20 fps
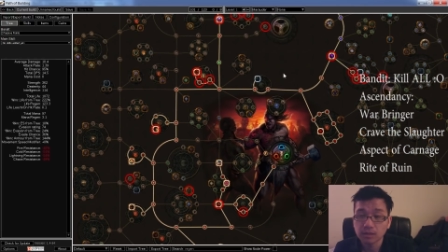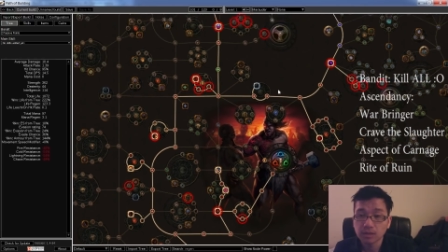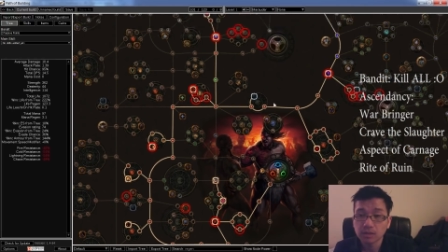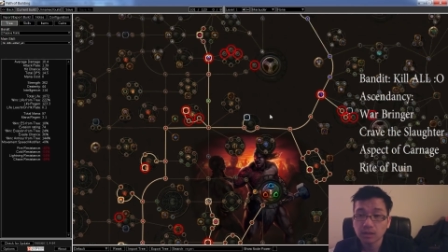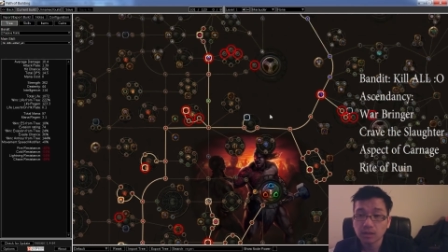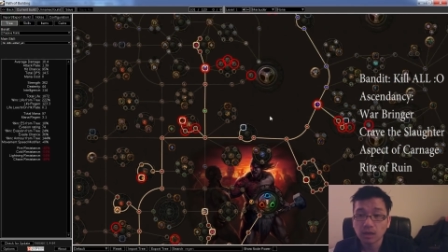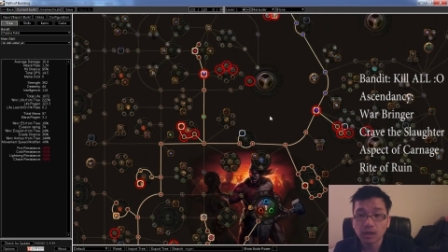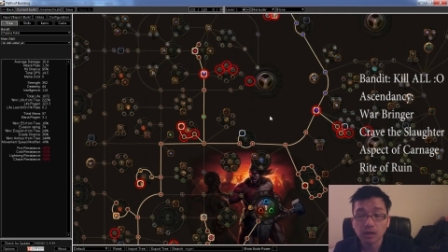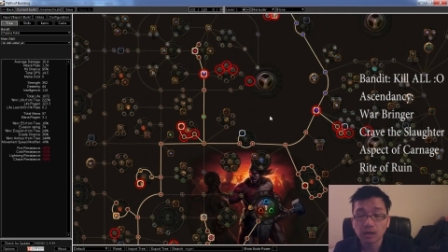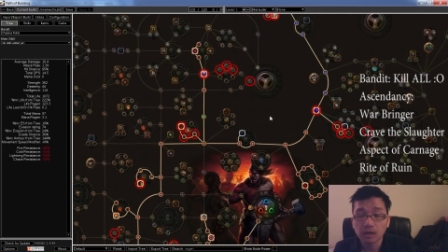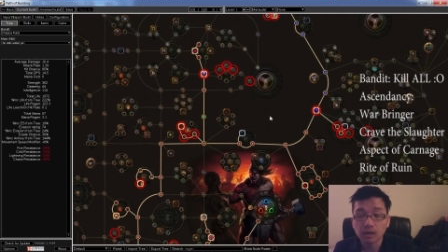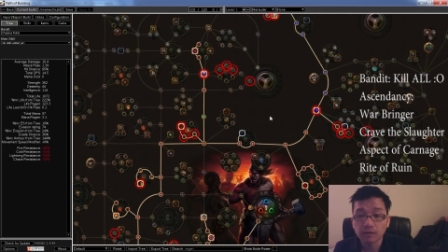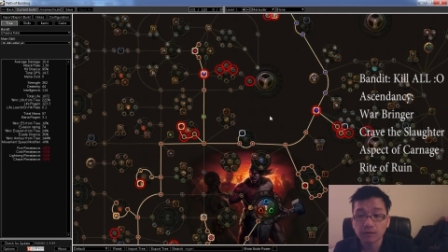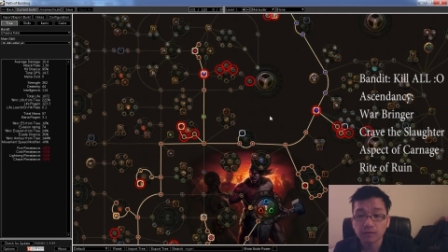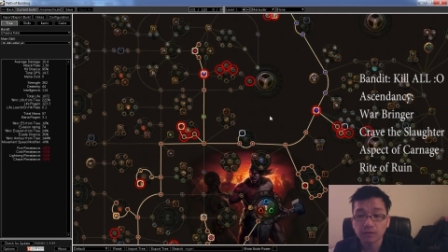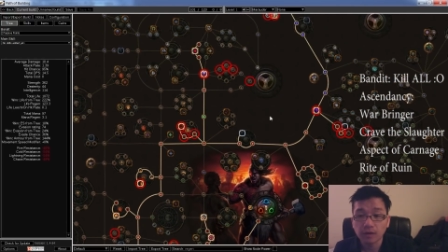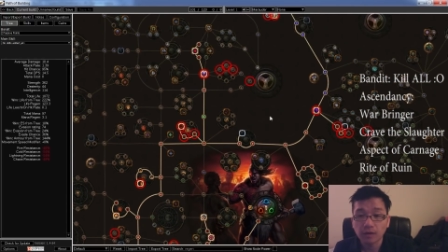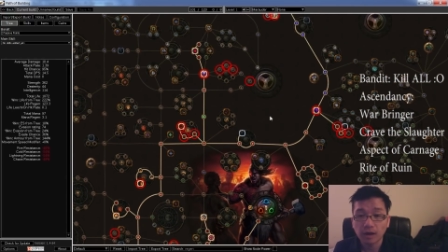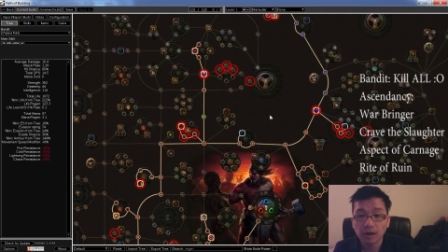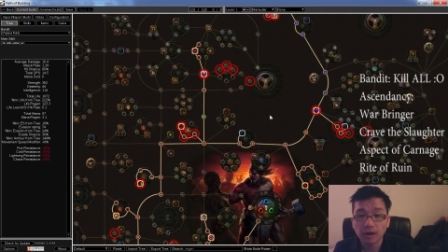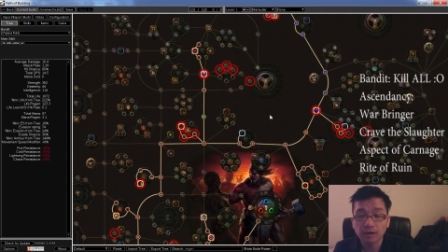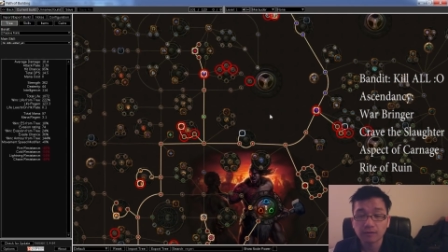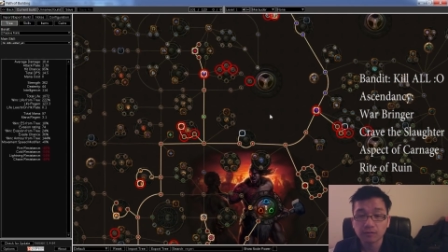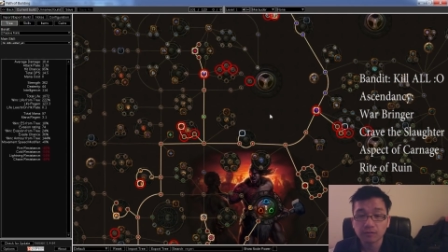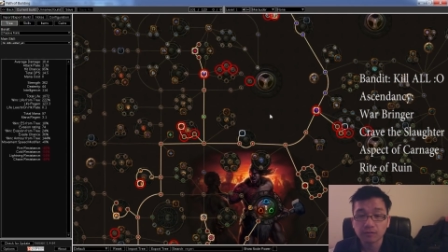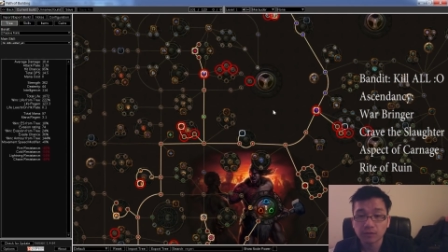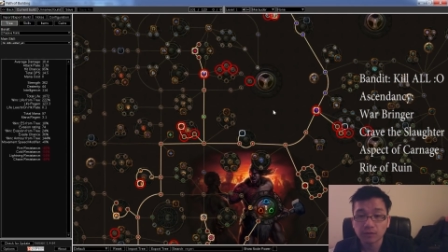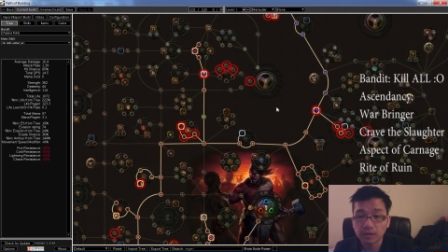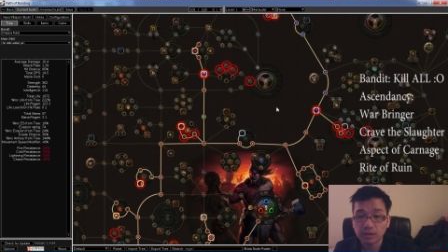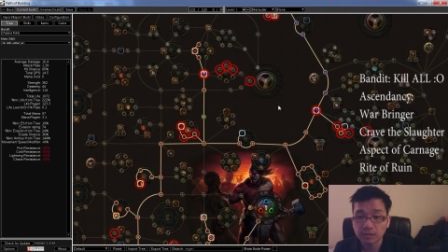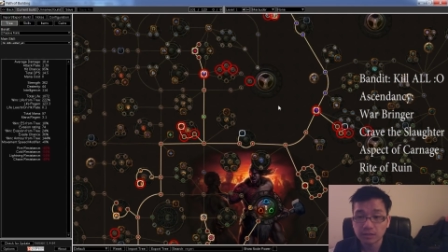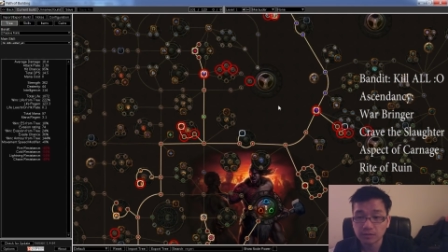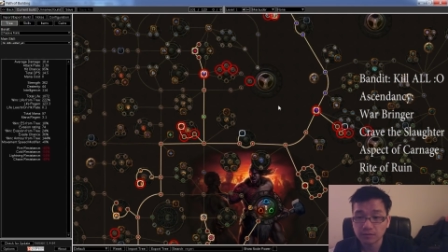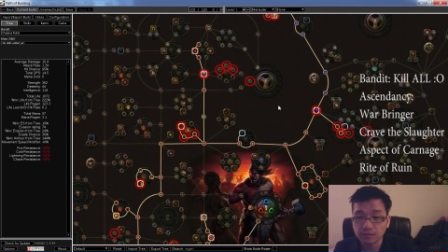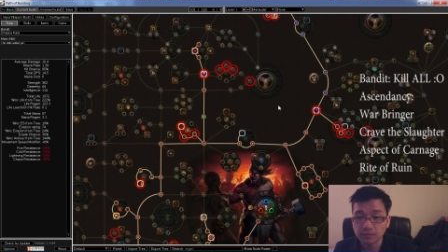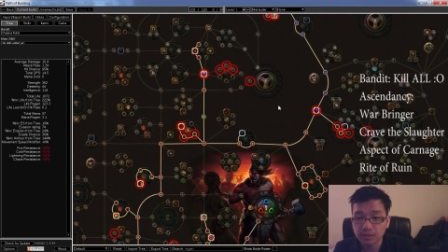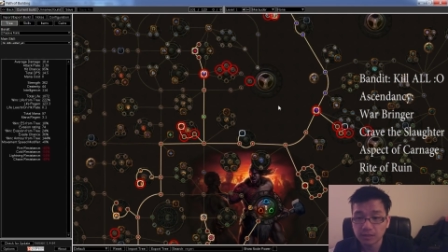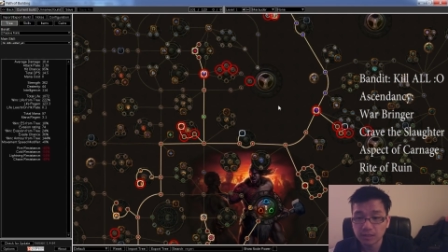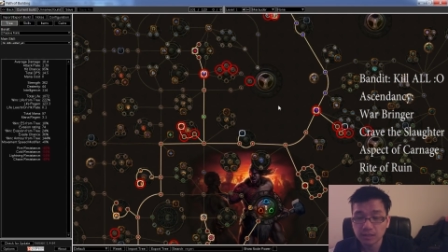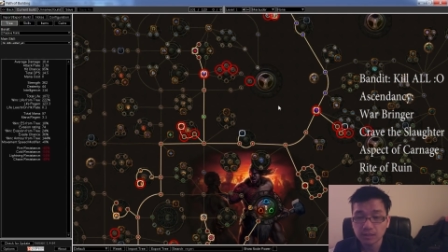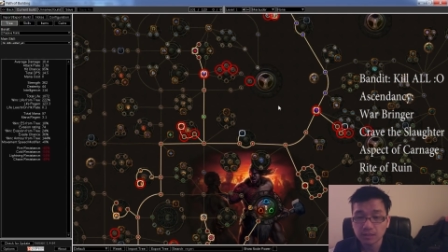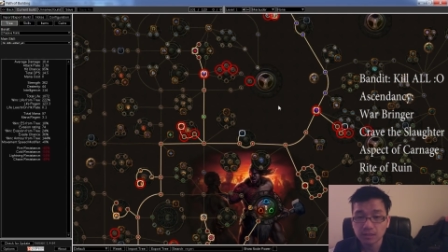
Uh, if you have Rise of the Phoenix,